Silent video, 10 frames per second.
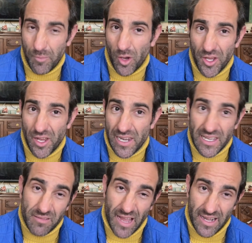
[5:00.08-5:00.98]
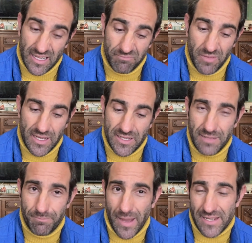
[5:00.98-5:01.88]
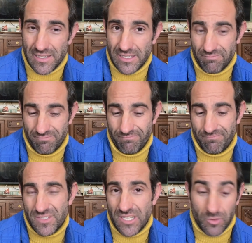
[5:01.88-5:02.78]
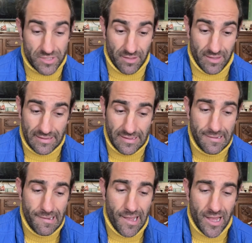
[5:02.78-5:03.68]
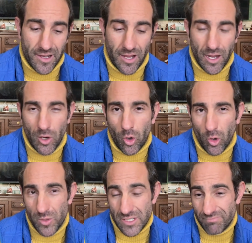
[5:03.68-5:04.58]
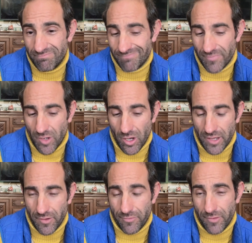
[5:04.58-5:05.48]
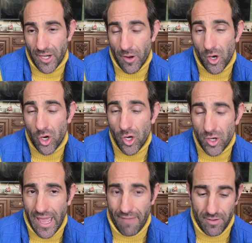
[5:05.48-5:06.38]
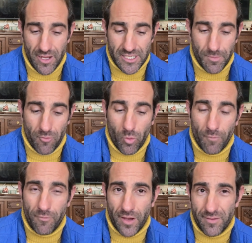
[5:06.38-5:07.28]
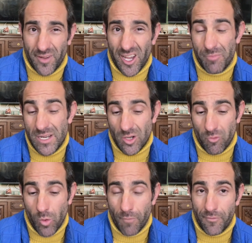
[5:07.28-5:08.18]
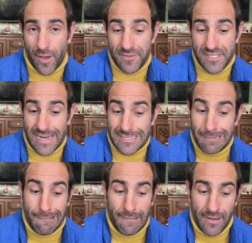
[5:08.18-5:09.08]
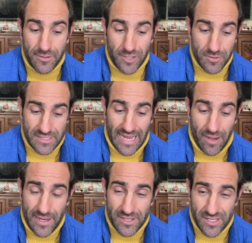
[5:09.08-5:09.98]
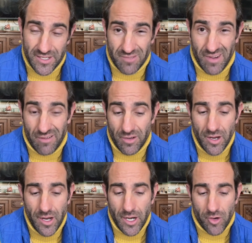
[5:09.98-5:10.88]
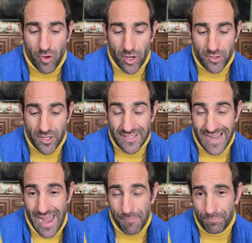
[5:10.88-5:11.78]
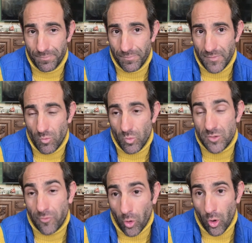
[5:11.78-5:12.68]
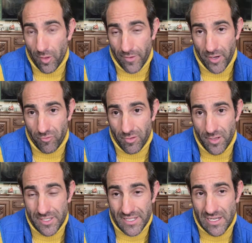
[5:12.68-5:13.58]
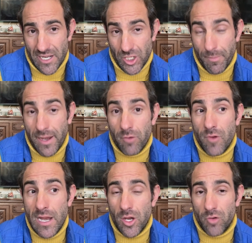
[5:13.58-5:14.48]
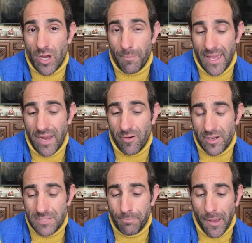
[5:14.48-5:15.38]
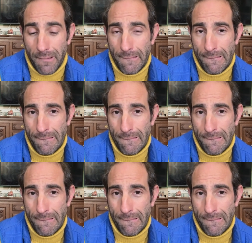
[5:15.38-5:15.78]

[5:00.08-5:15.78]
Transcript: him on early and he basically sulks, I think. Galore was Good effort last time off 155, but he's off 156. Don't see how he turns it around. Grandeur Dam was fourth off 136 last year, made a really good reappearance, but